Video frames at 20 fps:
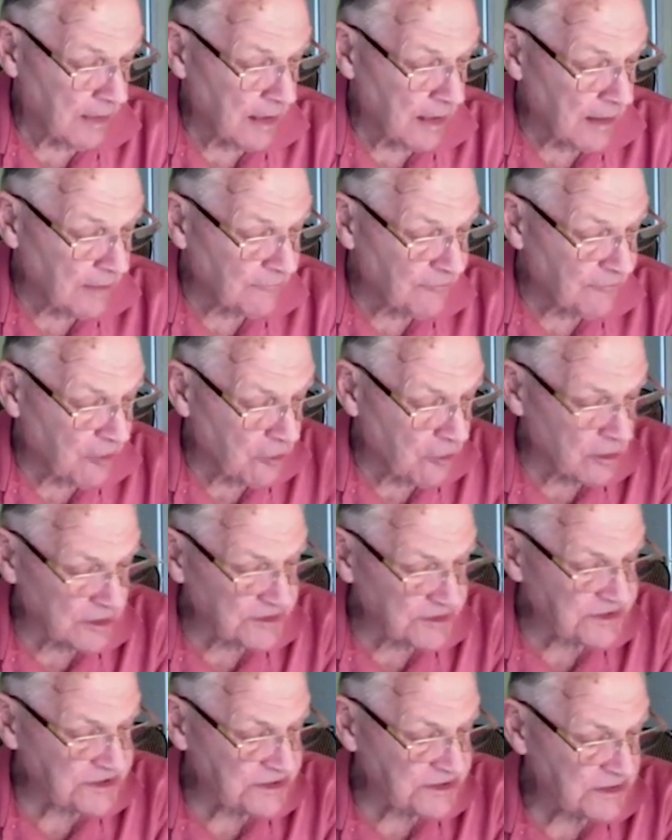then, of
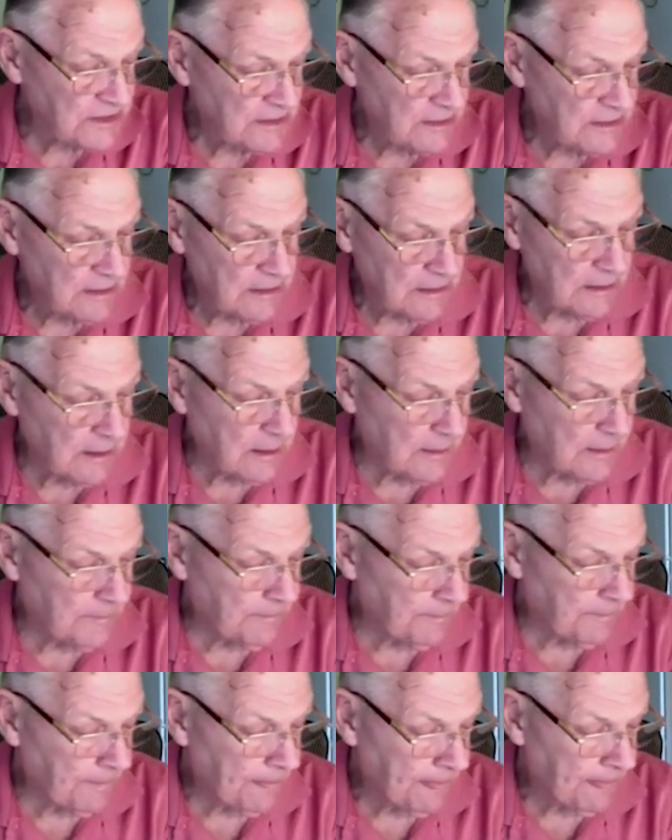course,
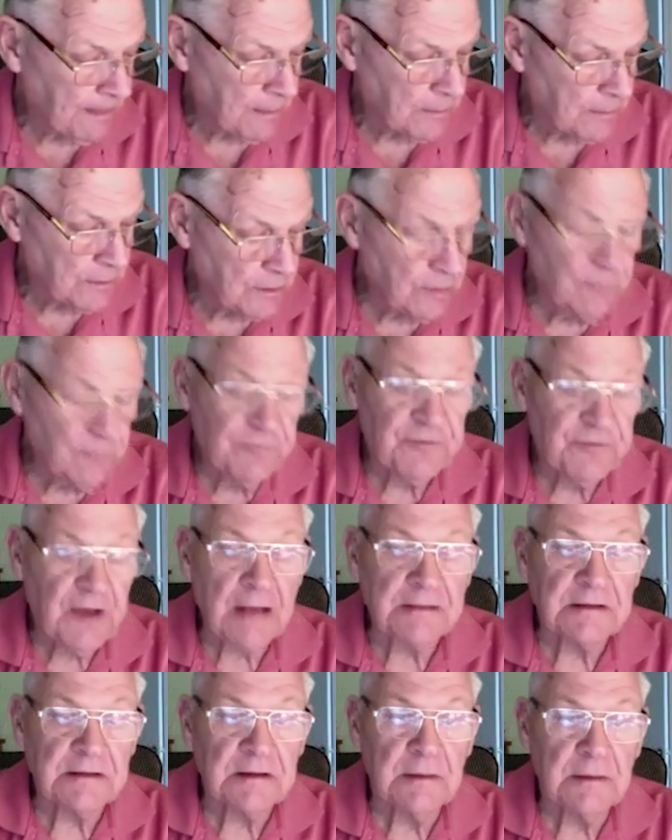you've
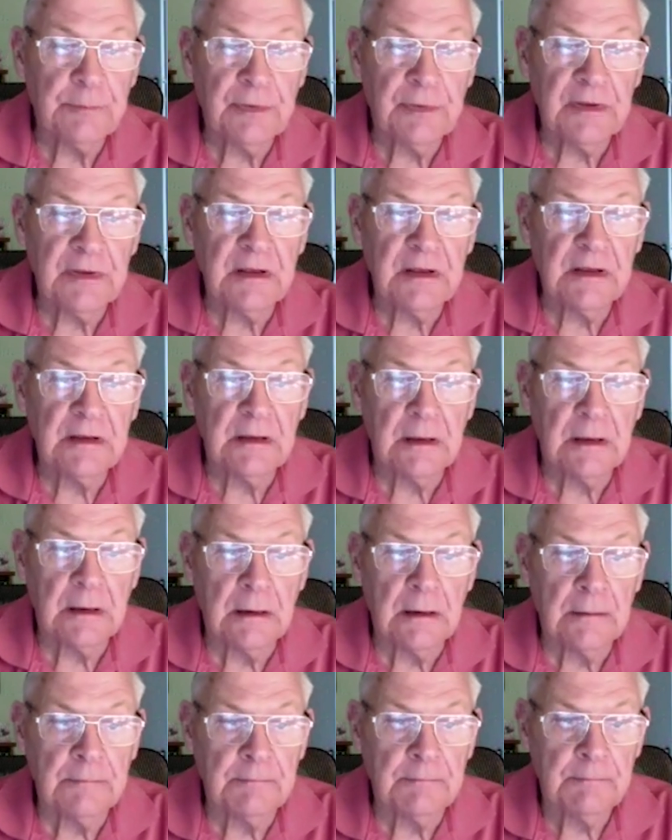got to be
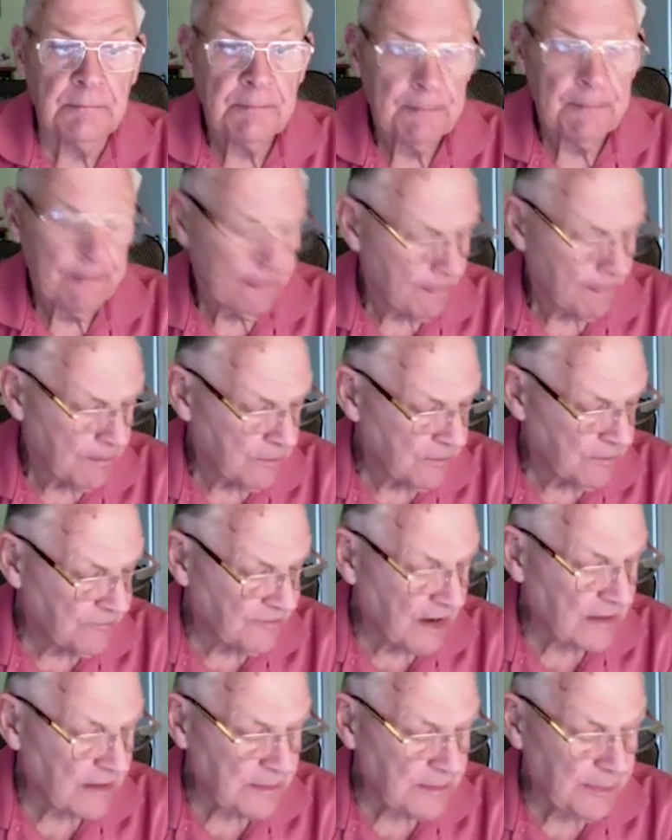
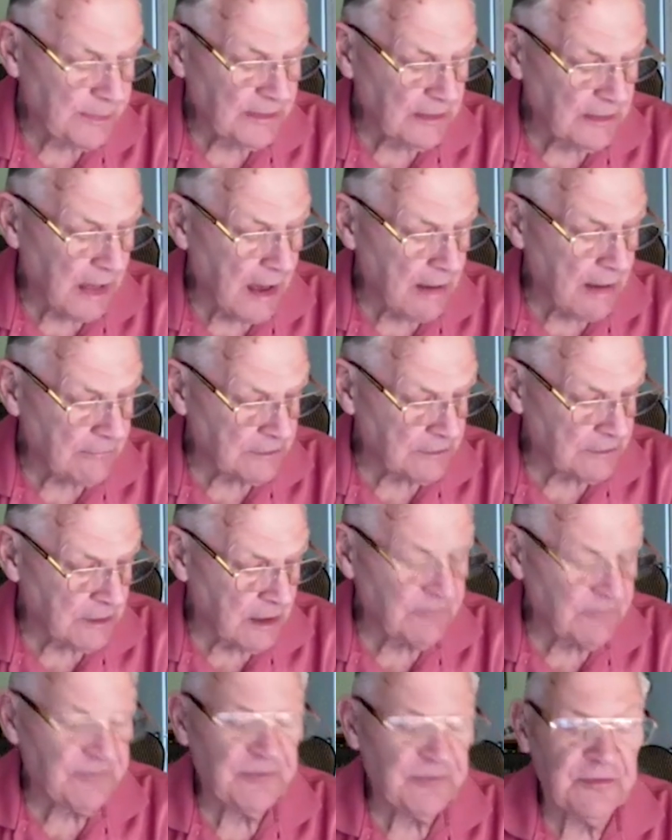loud
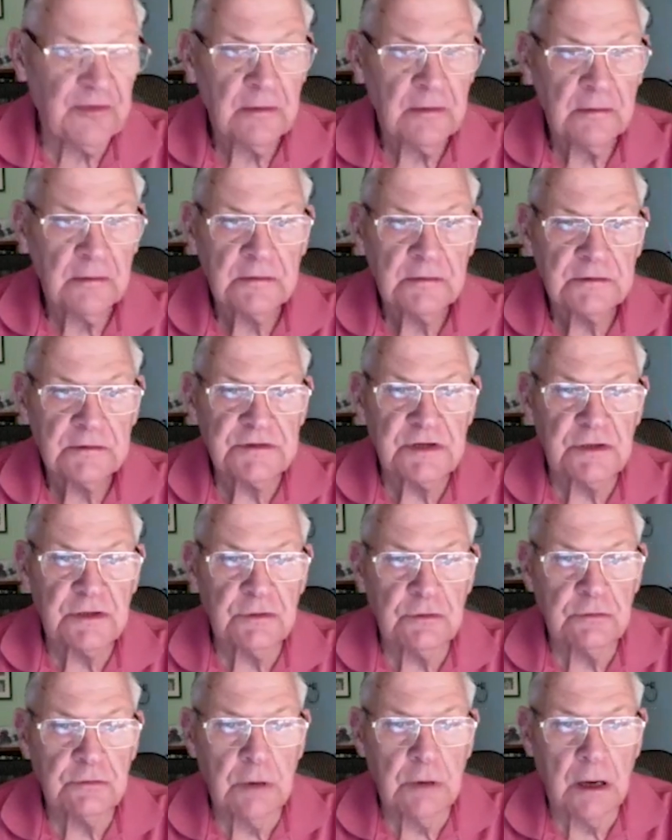enough
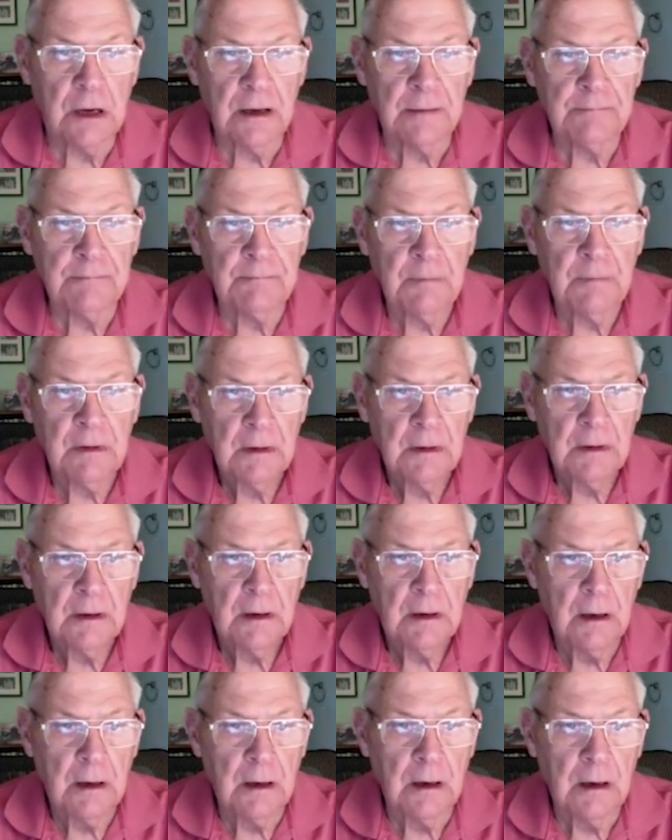to
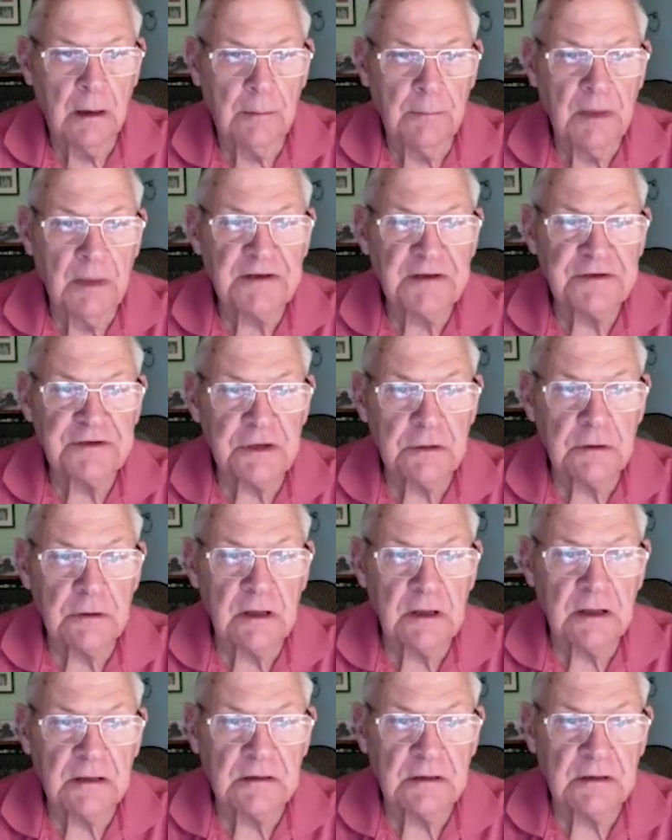make
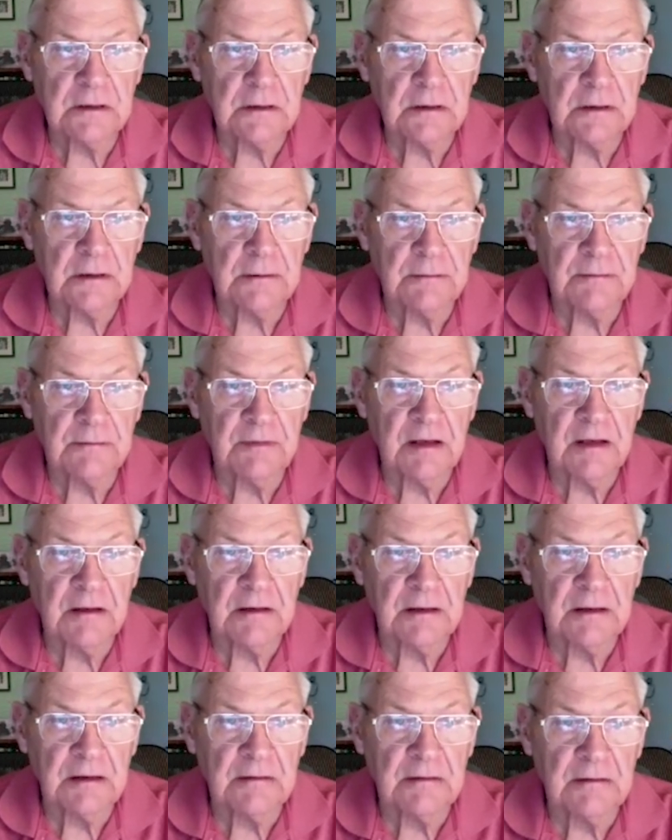sure that
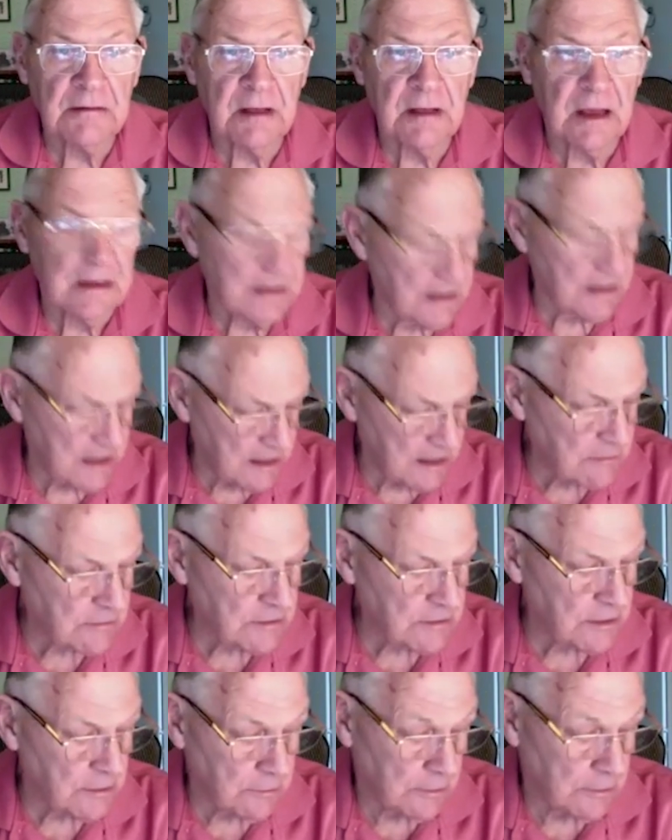they
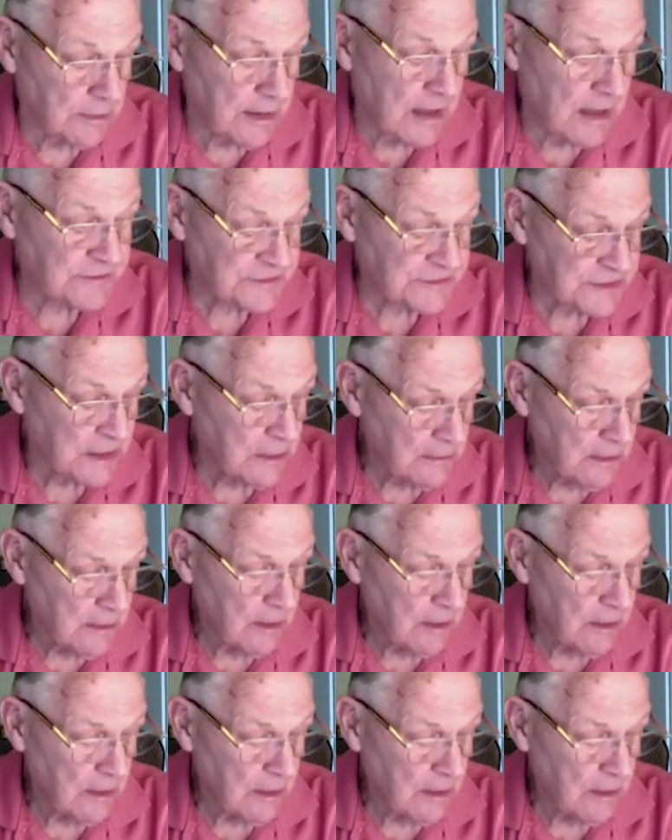hear you, and that's